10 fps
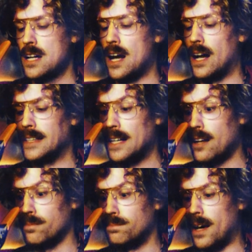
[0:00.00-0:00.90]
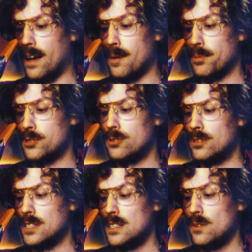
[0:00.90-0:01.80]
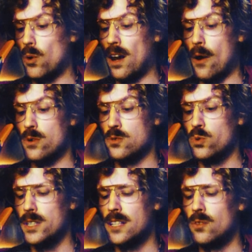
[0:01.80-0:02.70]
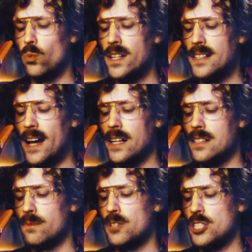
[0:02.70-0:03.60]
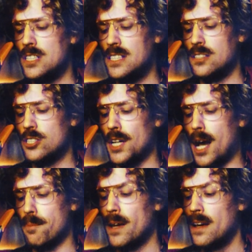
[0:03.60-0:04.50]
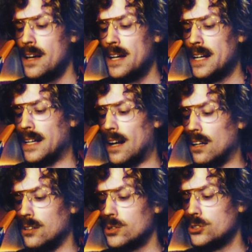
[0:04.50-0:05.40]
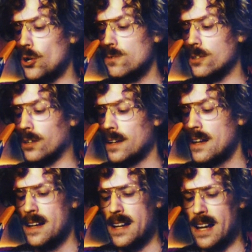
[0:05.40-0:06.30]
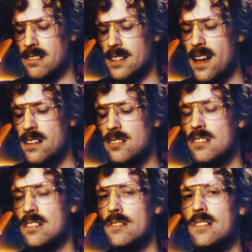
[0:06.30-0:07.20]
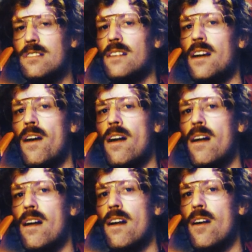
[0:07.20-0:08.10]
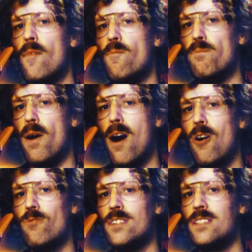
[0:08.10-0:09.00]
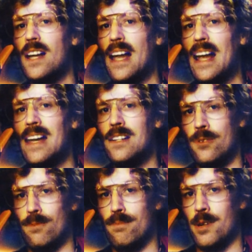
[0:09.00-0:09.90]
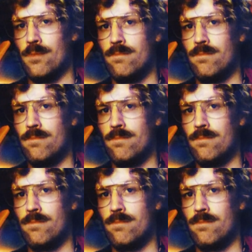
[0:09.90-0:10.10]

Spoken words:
I got my opportunity while I was working one night in the machine shop, and I looked over, and there stood Marvin Edelman.